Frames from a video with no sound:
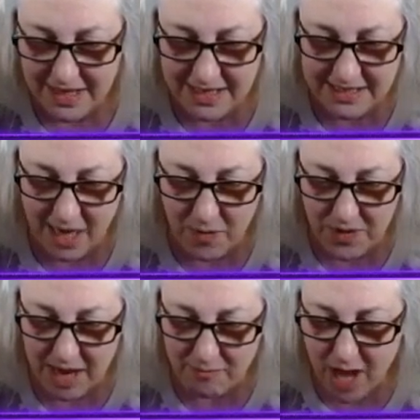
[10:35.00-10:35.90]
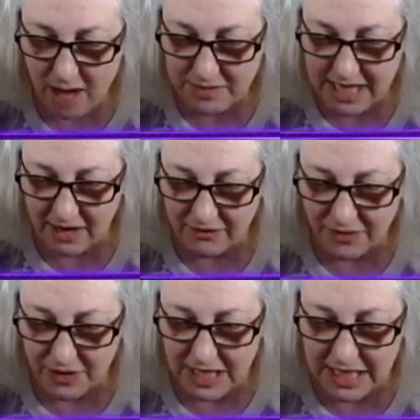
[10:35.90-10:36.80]
need to sample that pop sound
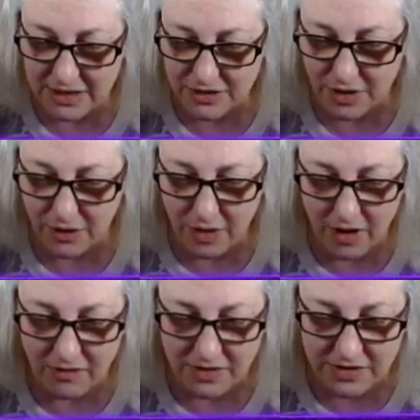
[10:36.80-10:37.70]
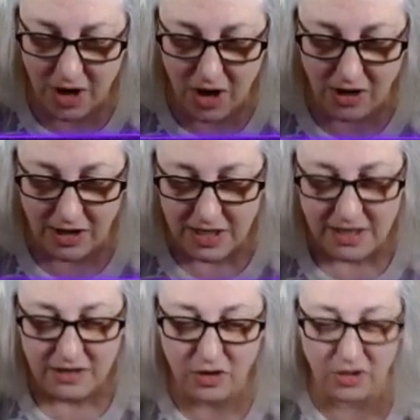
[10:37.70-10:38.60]
for the intro of a song.
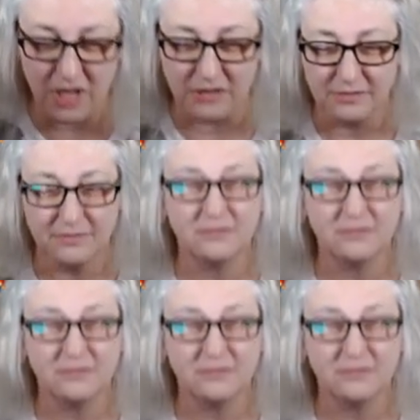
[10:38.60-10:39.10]
Cool.